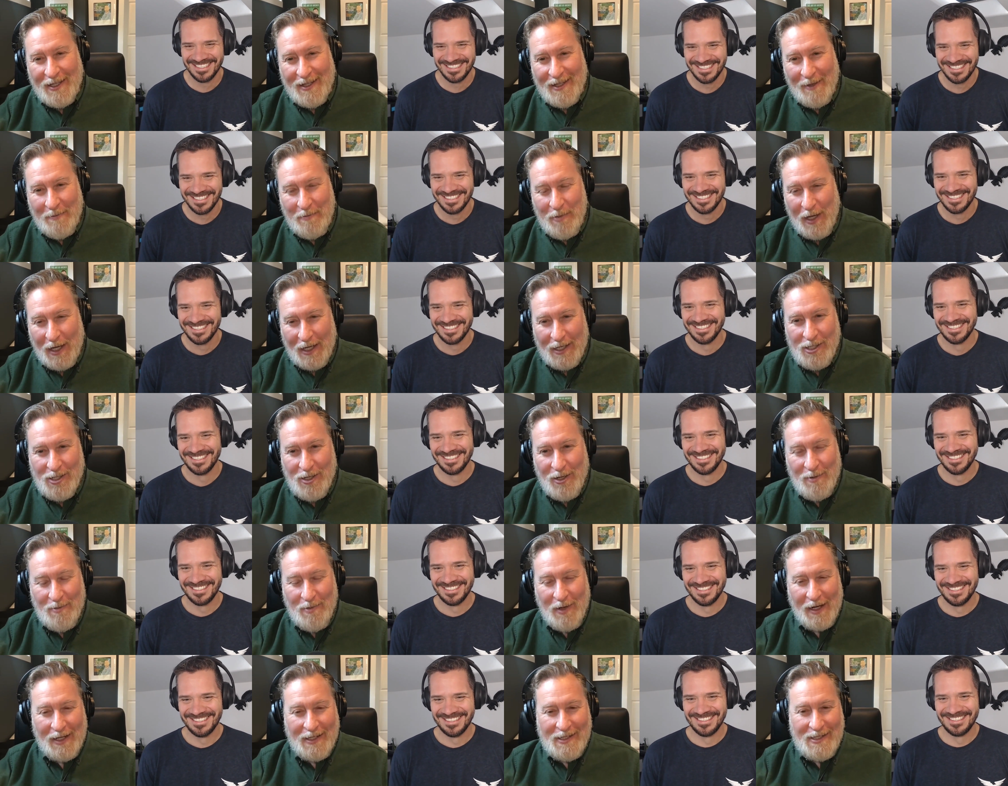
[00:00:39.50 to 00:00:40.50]
Speaker 1: in the picture,
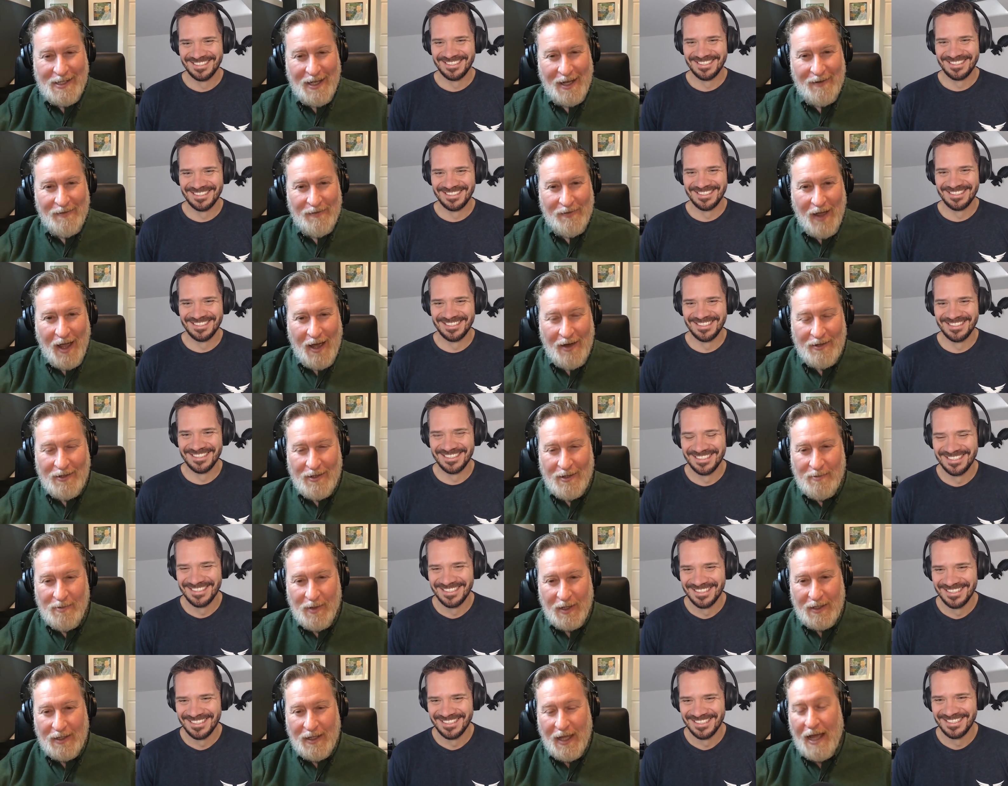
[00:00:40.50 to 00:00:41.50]
but it said founder.
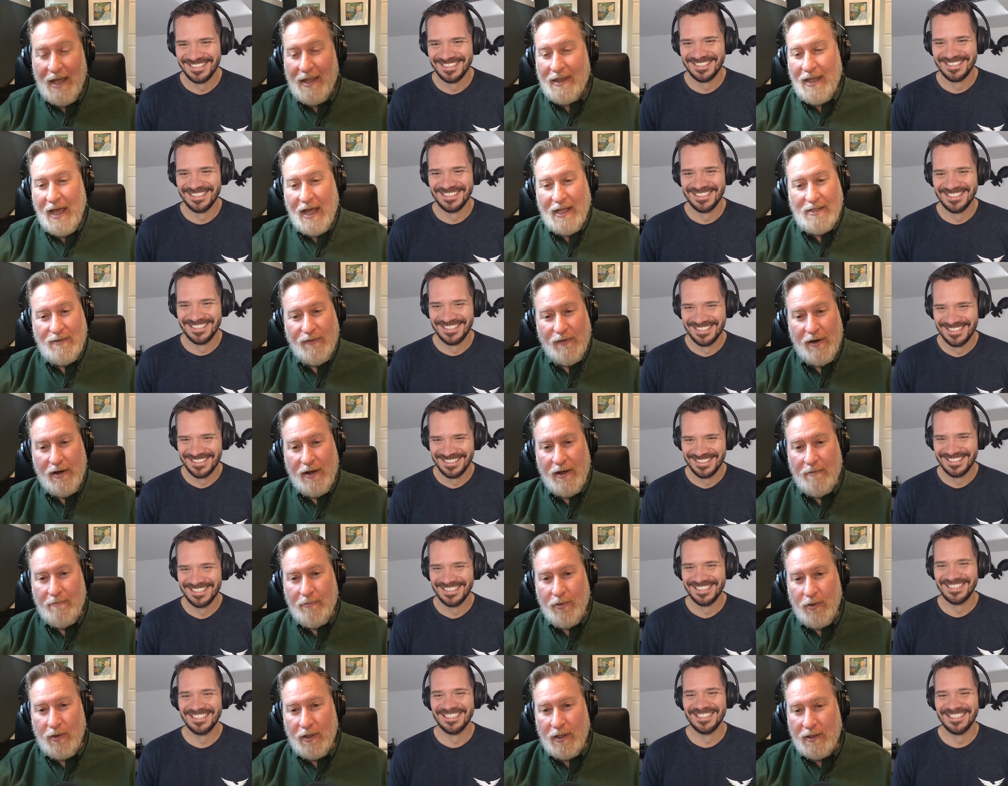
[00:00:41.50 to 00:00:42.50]
But that, that's very
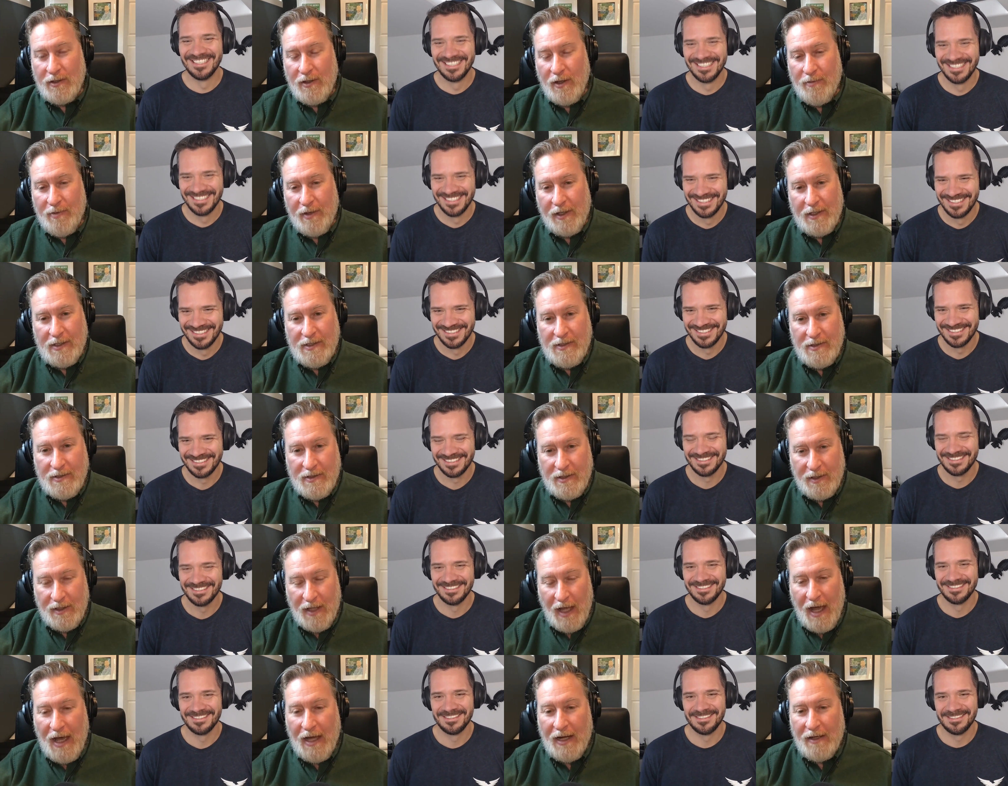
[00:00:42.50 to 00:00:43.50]
important though, because there's a
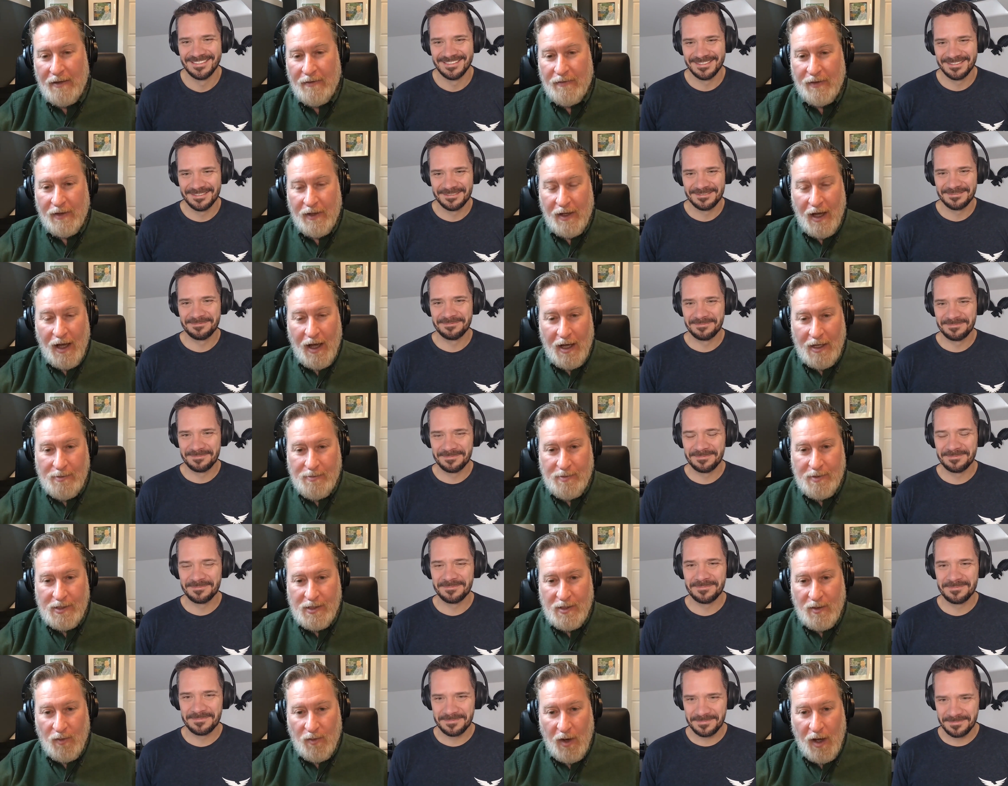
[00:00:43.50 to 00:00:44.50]
lot of
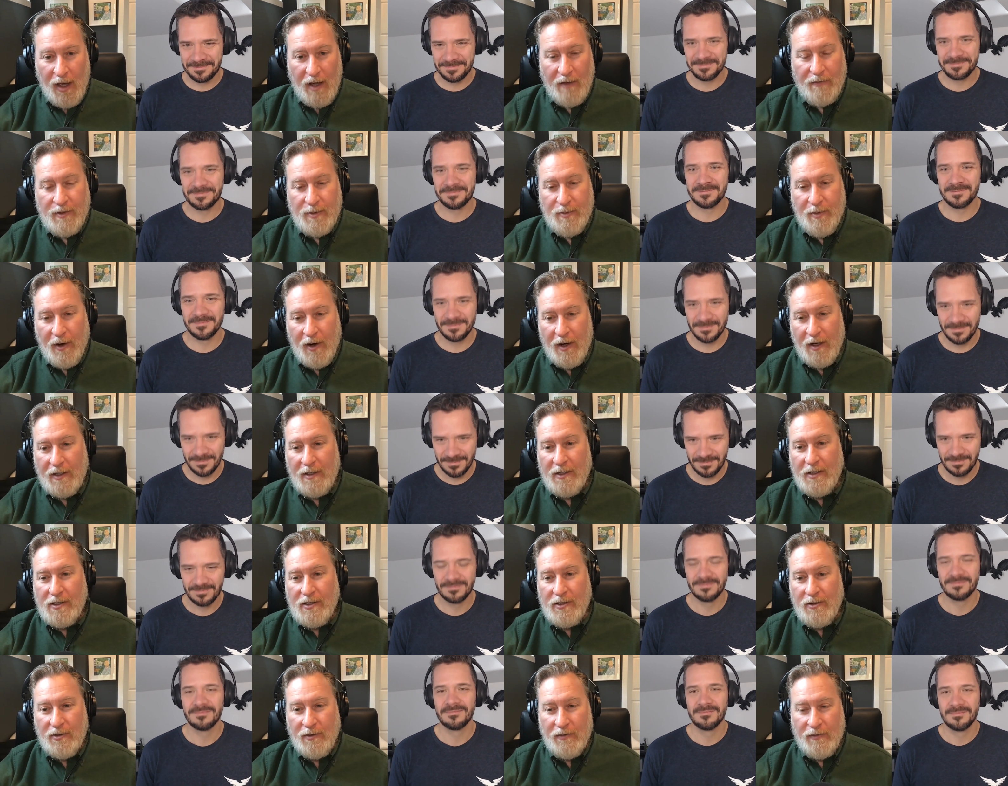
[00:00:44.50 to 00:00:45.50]
husbands and wives,
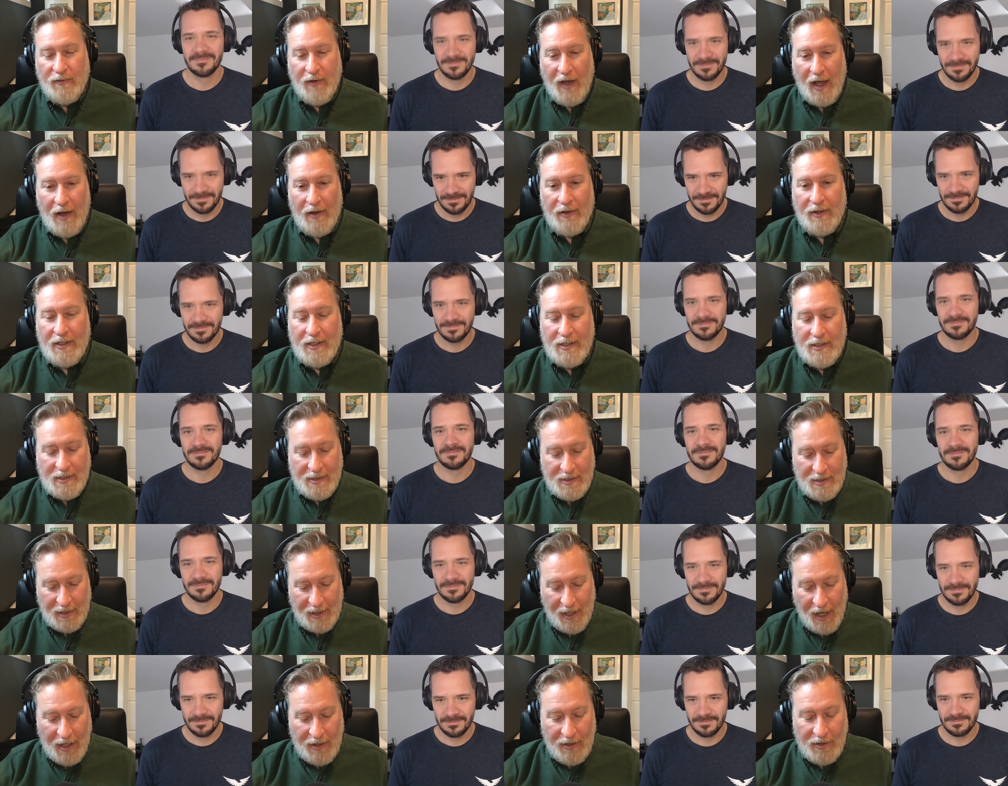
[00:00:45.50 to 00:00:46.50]
partners who have found these
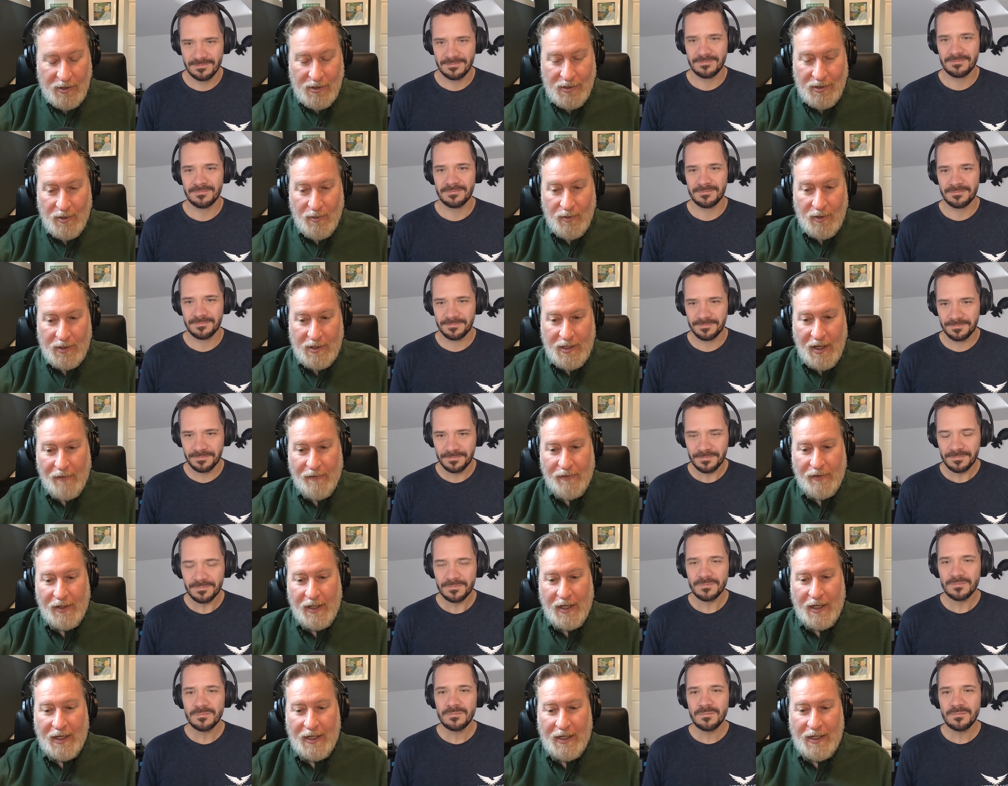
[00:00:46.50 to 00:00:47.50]
together. So we'll
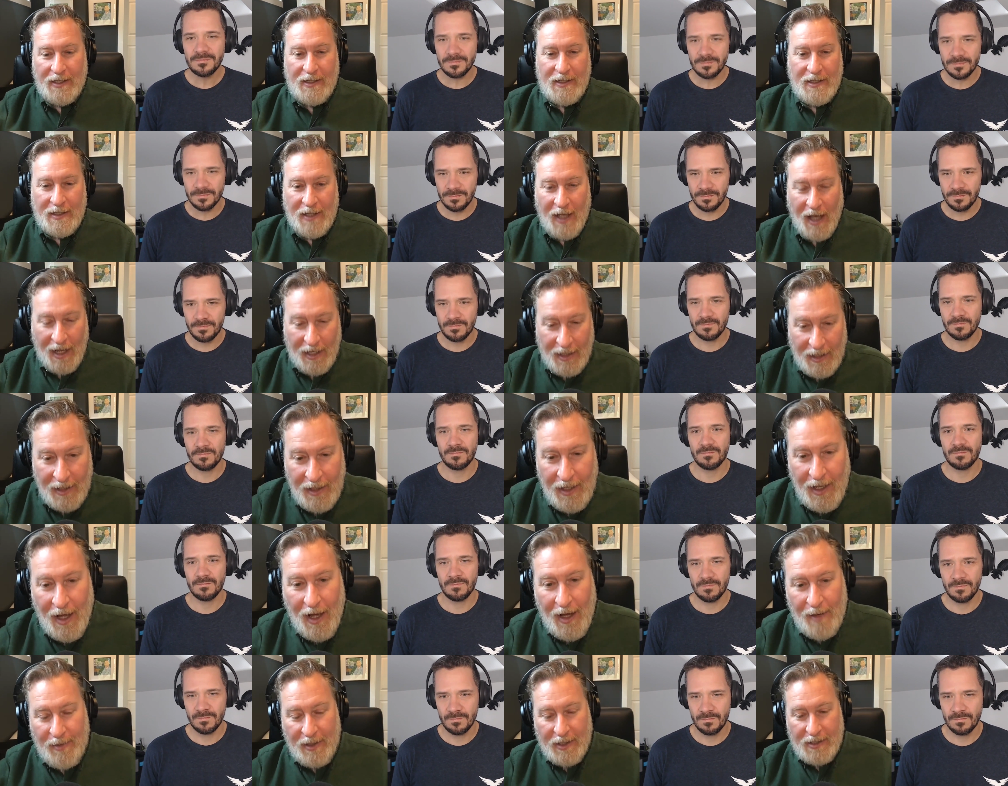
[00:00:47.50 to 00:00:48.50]
definitely get into that.
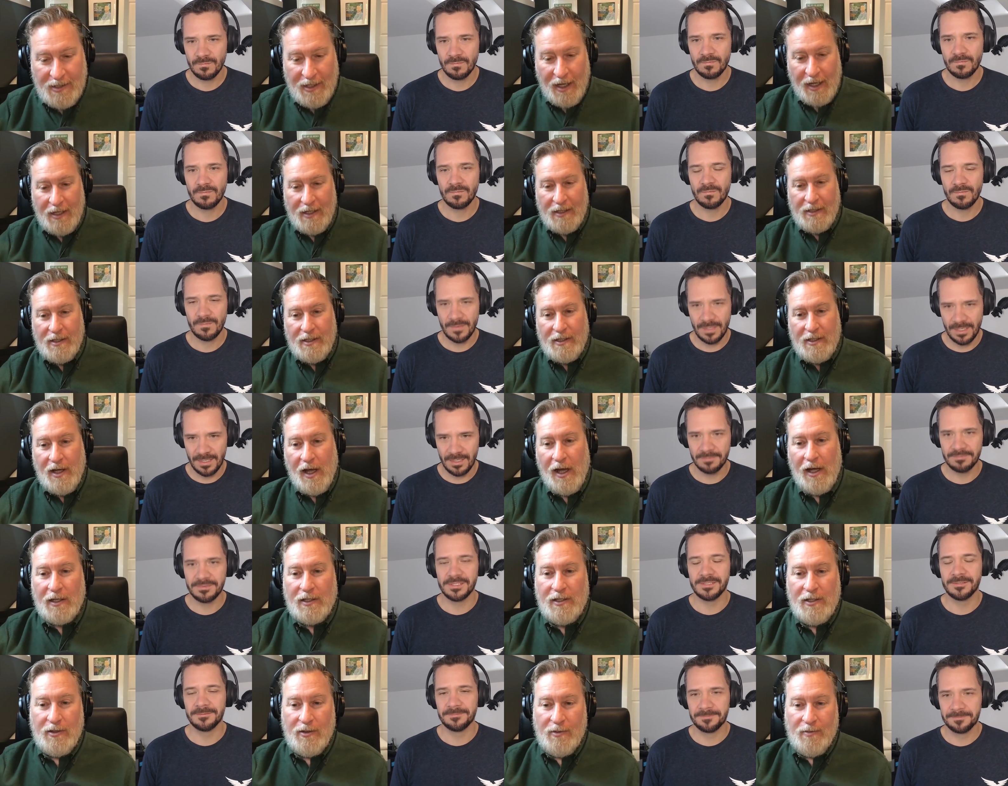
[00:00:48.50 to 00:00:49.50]
I'm excited to
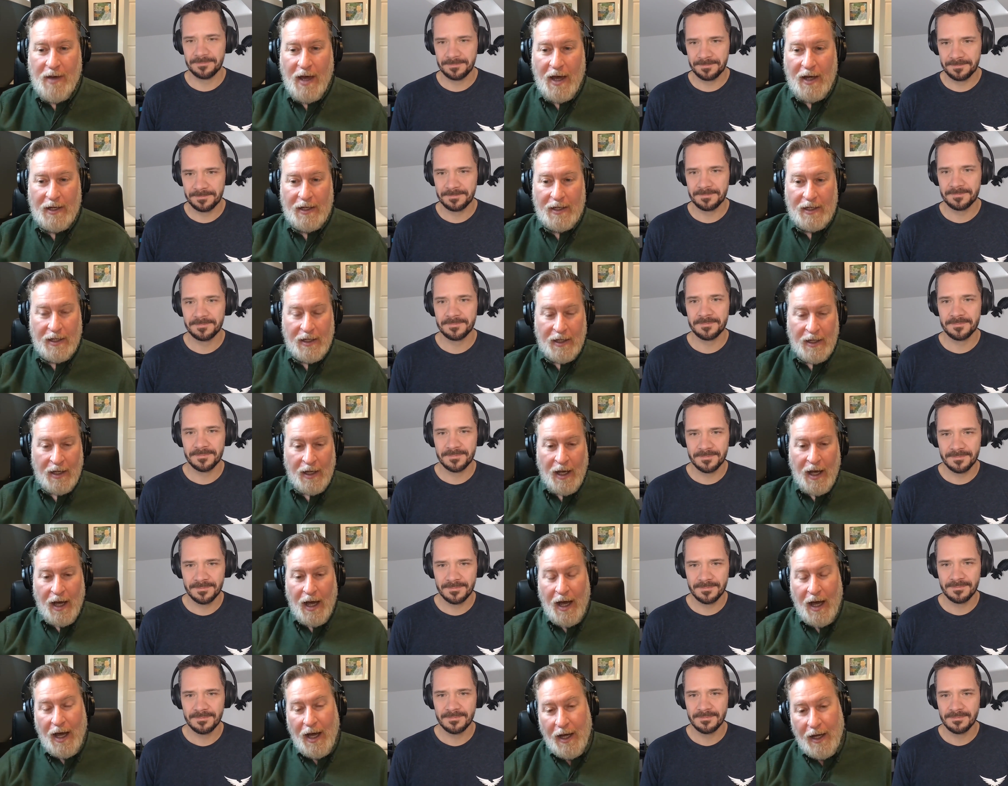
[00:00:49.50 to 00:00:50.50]
talk to you about it.
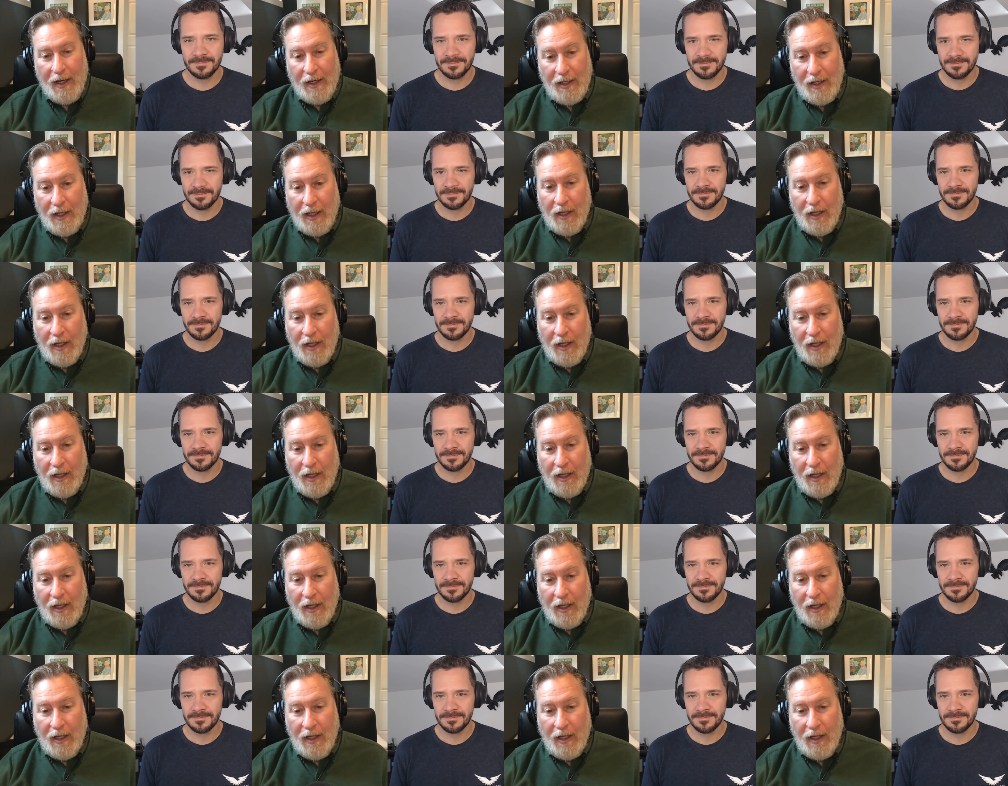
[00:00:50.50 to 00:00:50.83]
Uh,